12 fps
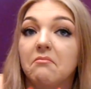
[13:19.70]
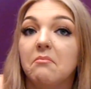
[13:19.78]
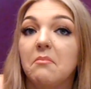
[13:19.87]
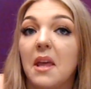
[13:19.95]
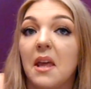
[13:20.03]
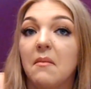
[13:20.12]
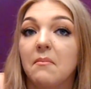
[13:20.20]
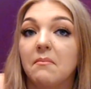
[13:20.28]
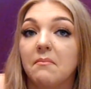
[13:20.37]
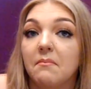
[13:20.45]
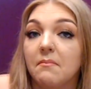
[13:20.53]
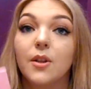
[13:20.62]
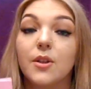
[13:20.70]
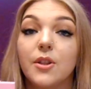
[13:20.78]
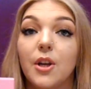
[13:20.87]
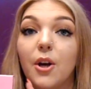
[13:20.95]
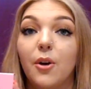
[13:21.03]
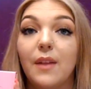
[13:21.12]
meh.
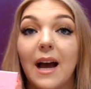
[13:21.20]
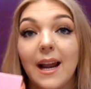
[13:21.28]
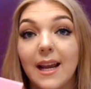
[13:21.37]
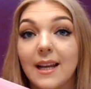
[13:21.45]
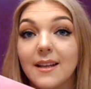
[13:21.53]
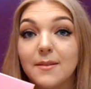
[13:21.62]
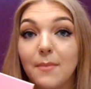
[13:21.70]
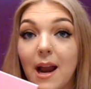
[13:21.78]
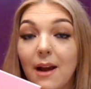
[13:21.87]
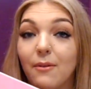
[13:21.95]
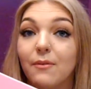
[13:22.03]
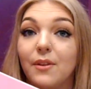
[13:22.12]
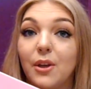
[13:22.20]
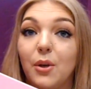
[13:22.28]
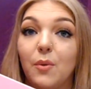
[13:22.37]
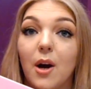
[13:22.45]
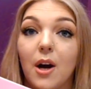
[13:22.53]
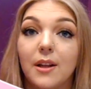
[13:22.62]
So that is my
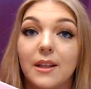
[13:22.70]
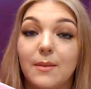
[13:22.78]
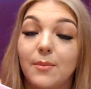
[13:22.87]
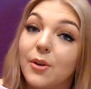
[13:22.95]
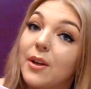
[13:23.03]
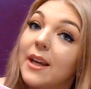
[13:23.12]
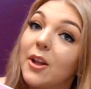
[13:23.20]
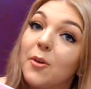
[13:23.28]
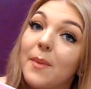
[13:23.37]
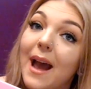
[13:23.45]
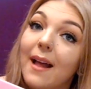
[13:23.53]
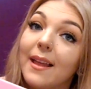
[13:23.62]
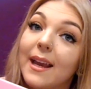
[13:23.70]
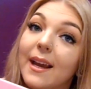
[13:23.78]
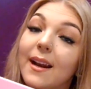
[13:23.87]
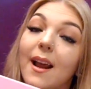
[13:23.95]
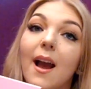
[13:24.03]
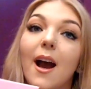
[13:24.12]
review on the Beauty Killer
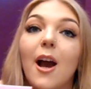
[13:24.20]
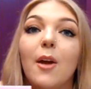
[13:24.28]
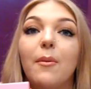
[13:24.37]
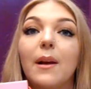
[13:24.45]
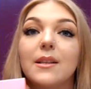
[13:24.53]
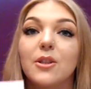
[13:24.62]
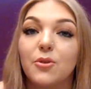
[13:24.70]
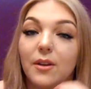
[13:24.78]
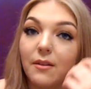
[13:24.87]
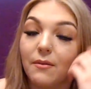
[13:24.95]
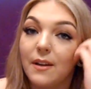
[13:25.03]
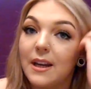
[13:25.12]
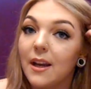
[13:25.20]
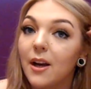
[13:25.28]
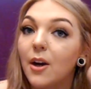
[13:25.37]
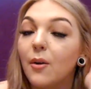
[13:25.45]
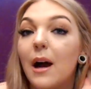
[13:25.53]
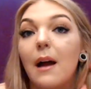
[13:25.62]
palette. I hope you guys enjoyed the
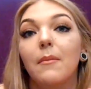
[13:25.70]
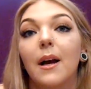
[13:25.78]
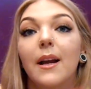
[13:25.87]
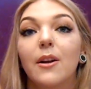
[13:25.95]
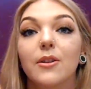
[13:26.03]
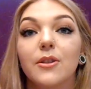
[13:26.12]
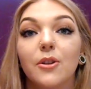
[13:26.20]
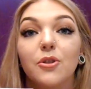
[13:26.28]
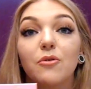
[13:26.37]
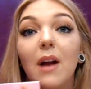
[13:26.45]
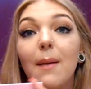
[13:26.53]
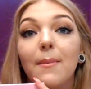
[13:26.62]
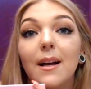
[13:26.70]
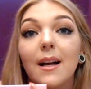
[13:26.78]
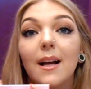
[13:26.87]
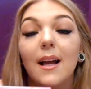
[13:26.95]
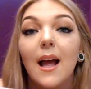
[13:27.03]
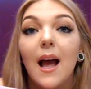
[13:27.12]
video. I'm not here to start
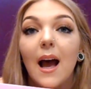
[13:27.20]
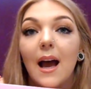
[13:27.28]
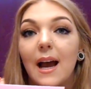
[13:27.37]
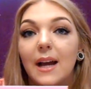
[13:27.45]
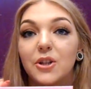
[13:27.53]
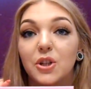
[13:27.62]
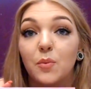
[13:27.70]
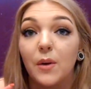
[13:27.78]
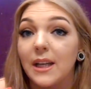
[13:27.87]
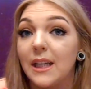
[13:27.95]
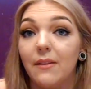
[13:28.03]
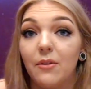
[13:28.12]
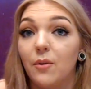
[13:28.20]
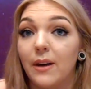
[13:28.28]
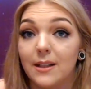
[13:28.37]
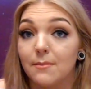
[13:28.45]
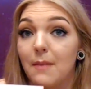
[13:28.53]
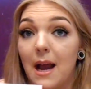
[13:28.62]
drama. I just want to give you
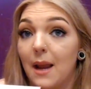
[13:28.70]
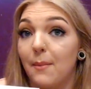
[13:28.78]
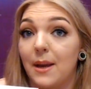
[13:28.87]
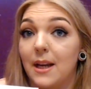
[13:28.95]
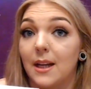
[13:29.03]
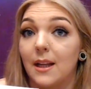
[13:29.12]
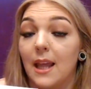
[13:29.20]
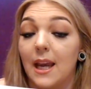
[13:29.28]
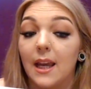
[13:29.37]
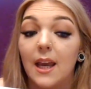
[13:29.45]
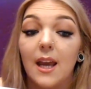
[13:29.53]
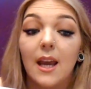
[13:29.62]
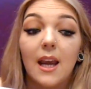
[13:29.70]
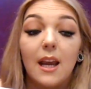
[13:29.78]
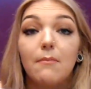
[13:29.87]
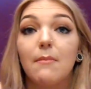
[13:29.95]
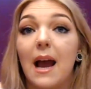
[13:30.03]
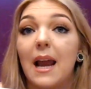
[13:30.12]
guys my opinion. Like,
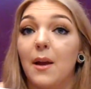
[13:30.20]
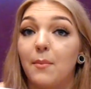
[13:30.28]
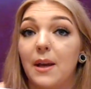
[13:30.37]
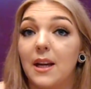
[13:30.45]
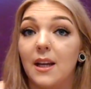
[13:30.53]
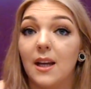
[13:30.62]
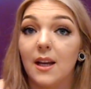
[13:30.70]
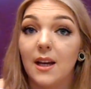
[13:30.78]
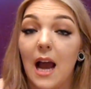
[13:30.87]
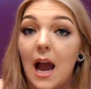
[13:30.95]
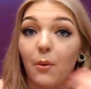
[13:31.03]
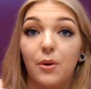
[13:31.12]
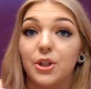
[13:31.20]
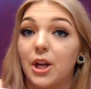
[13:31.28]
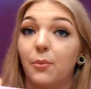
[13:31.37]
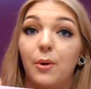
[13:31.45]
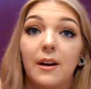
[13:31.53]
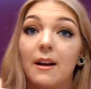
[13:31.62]
in my opinion, I wish
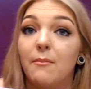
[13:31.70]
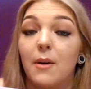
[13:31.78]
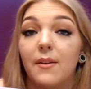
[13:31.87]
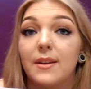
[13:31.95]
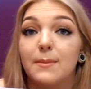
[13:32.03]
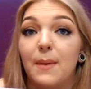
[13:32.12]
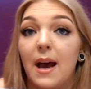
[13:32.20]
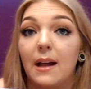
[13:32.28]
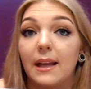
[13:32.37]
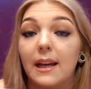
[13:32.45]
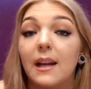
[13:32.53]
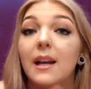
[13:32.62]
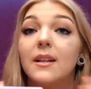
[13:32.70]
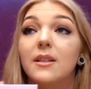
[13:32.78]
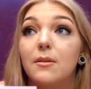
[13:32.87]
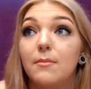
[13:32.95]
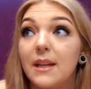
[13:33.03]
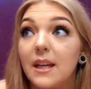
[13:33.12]
I wouldn't have bought this palette.
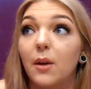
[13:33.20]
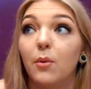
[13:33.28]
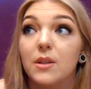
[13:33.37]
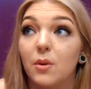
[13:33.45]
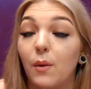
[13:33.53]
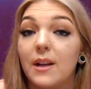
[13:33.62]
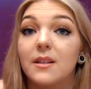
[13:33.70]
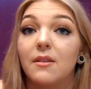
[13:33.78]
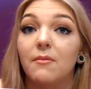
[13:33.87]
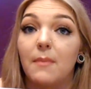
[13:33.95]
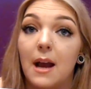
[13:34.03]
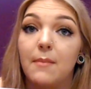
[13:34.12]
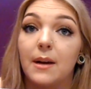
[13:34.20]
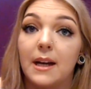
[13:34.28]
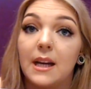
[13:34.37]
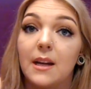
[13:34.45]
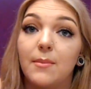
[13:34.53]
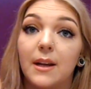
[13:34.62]
To me, it was a waste of my
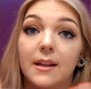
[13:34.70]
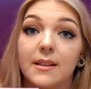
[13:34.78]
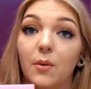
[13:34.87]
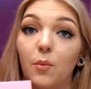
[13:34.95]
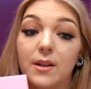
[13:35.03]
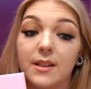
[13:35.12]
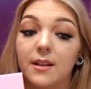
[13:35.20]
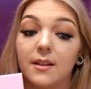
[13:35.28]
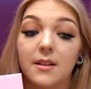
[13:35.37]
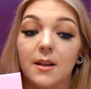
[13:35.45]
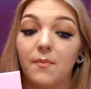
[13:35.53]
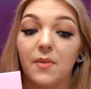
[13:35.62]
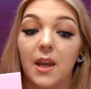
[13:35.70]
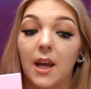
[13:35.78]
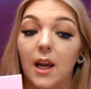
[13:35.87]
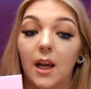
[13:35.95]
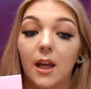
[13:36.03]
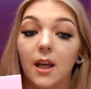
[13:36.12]
money, because it wasn't
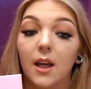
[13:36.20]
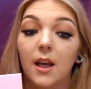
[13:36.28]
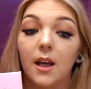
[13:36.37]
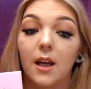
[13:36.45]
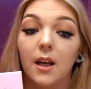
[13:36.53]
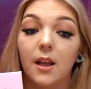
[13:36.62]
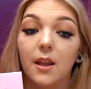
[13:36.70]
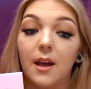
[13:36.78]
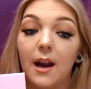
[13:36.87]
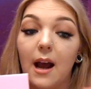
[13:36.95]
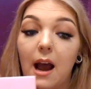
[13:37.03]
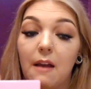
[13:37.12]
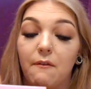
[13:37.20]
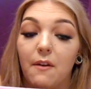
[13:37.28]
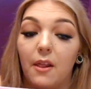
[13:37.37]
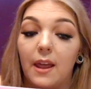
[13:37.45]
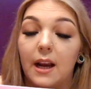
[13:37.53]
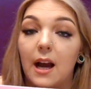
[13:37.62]
something that I
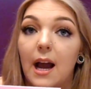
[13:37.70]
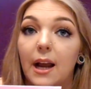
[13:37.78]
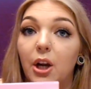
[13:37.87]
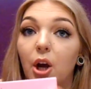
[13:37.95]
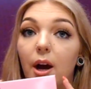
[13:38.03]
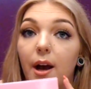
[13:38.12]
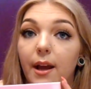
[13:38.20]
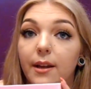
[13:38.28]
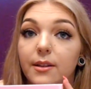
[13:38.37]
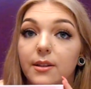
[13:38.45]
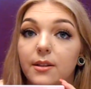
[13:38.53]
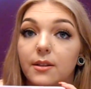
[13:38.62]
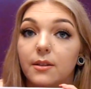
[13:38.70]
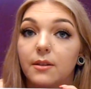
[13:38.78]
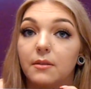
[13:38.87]
felt like I got